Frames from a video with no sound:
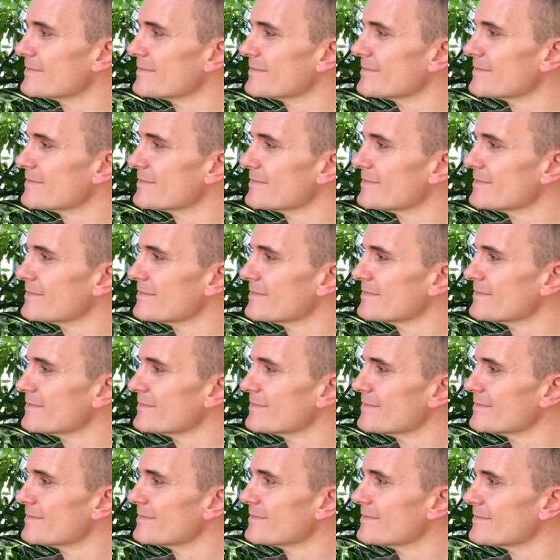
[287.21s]

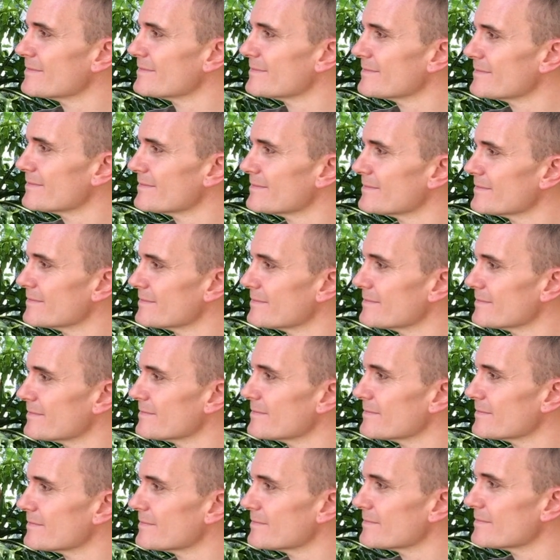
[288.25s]

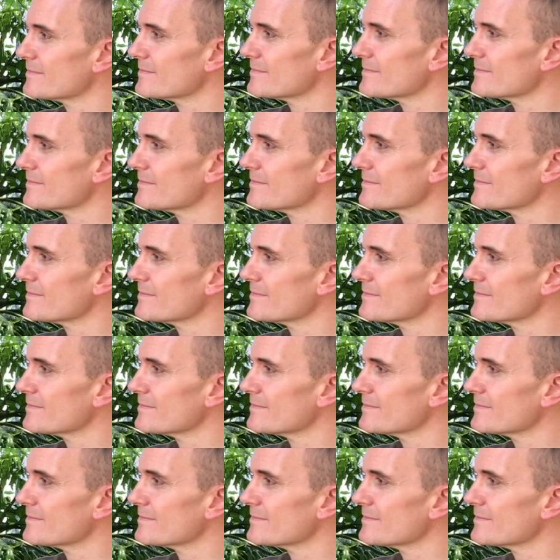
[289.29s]
No words are spoken by the person on screen.